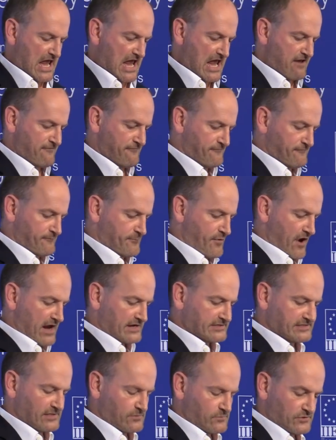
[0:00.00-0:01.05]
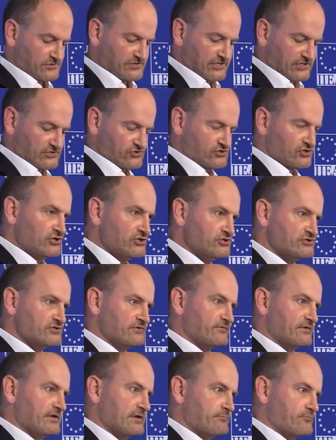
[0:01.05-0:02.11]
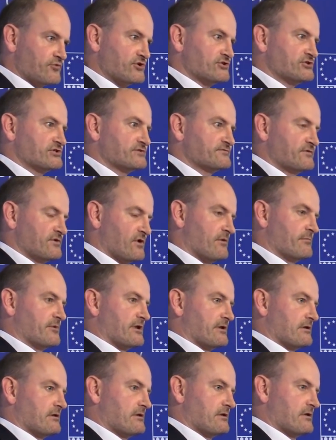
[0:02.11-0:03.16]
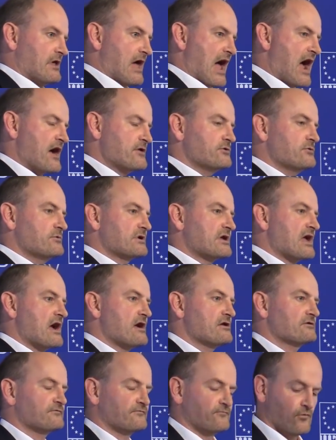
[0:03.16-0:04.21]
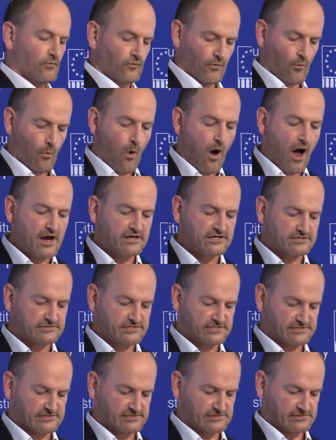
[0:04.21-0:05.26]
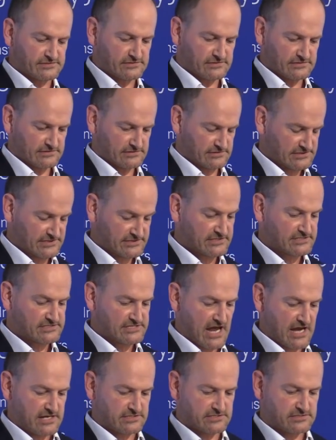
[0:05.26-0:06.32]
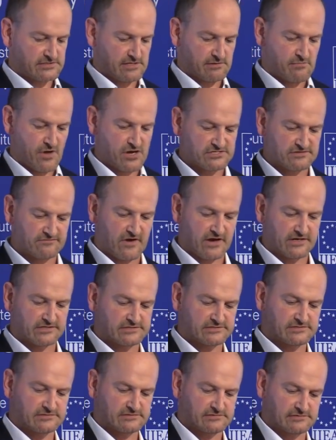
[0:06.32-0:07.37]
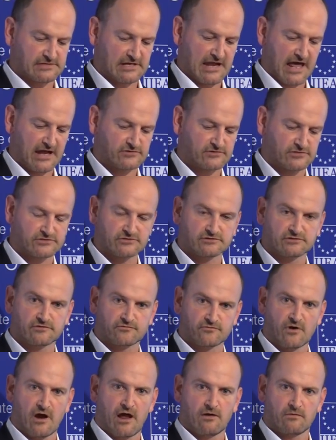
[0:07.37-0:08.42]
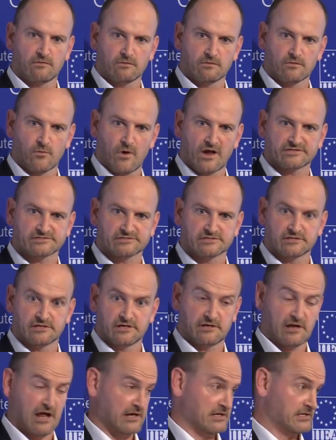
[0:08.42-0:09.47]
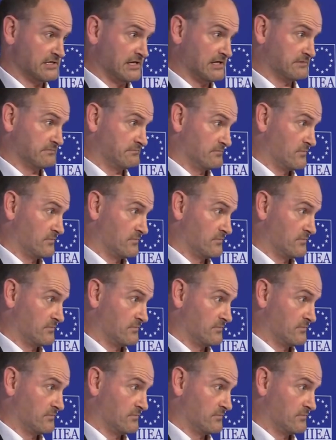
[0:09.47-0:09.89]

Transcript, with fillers: If Brexit was an exclusively British phenomenon, how do you account for the wider discontent that motivates the electorate throughout the Western and indeed